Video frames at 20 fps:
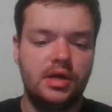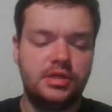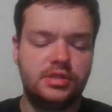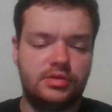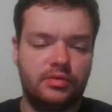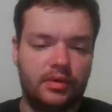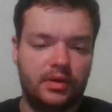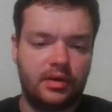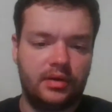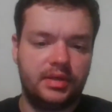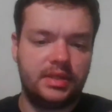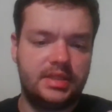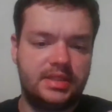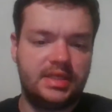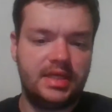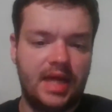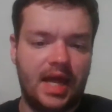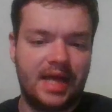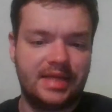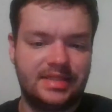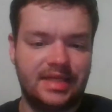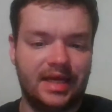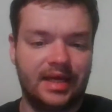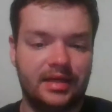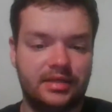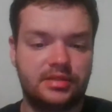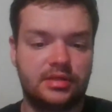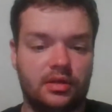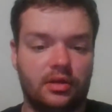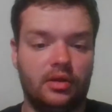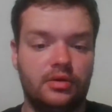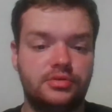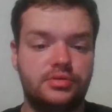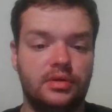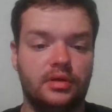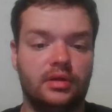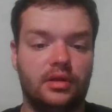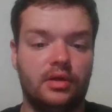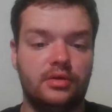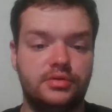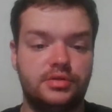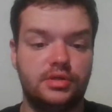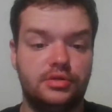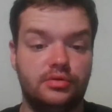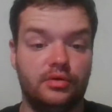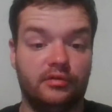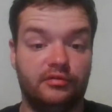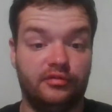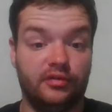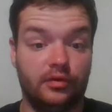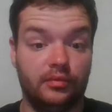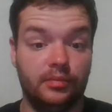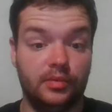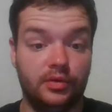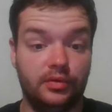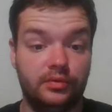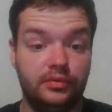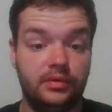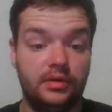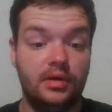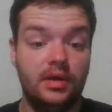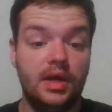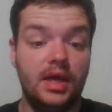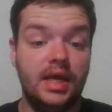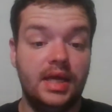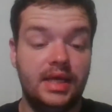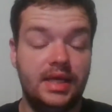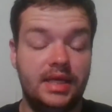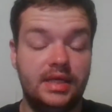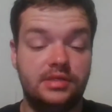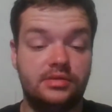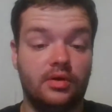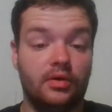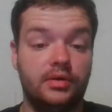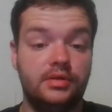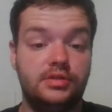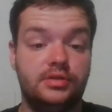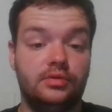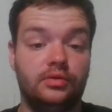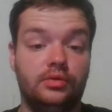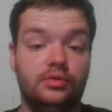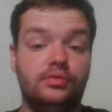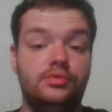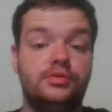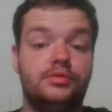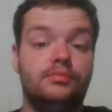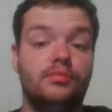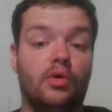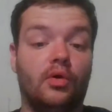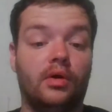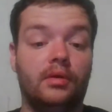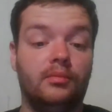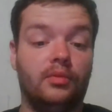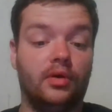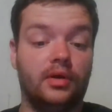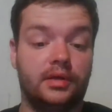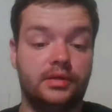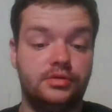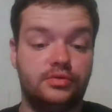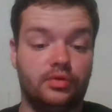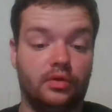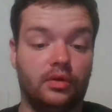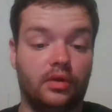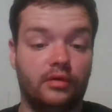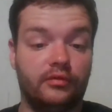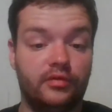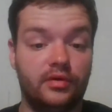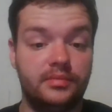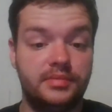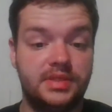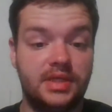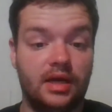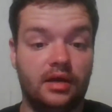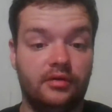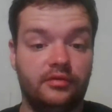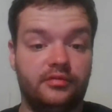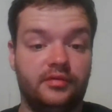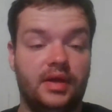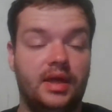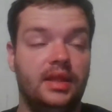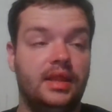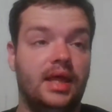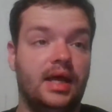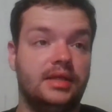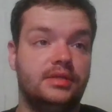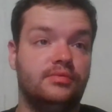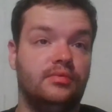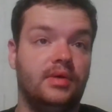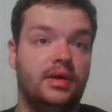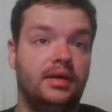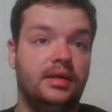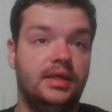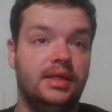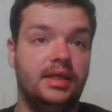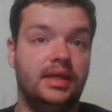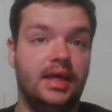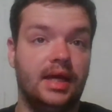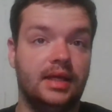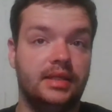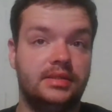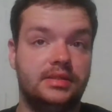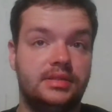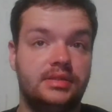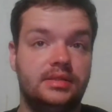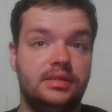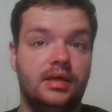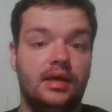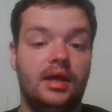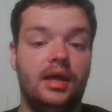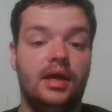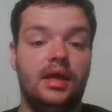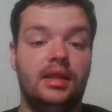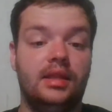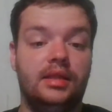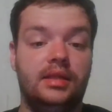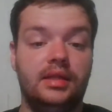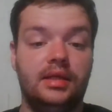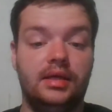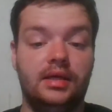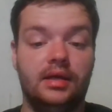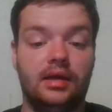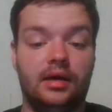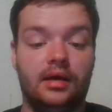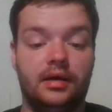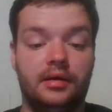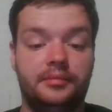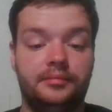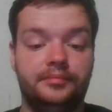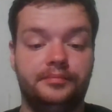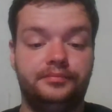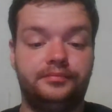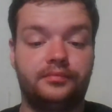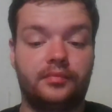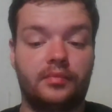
So we're going to see as he gets closer and closer to a full moon, he's going to lose more and more control over himself, and that's where he gets the um,